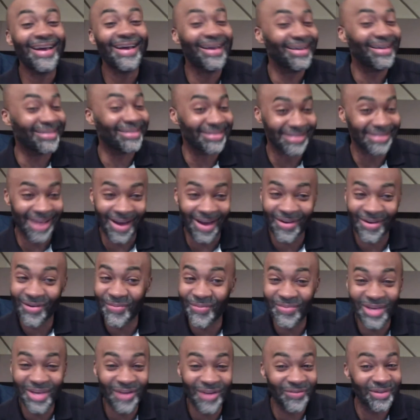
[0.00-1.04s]
It's not
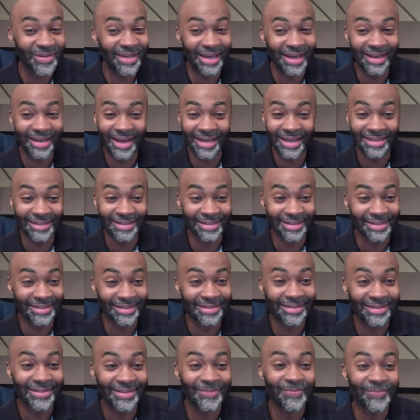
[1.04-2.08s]
going to be every day like
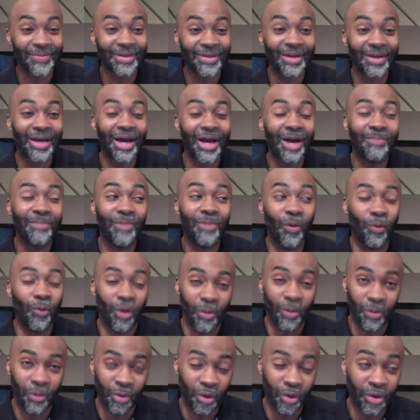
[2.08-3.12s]
this. But
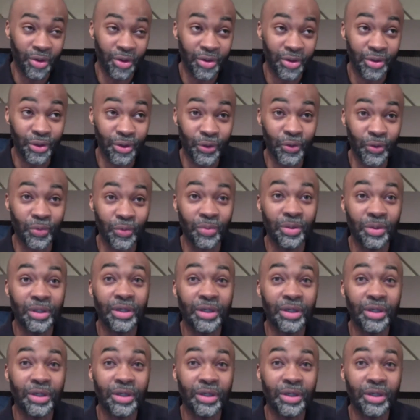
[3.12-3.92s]
what we're going to do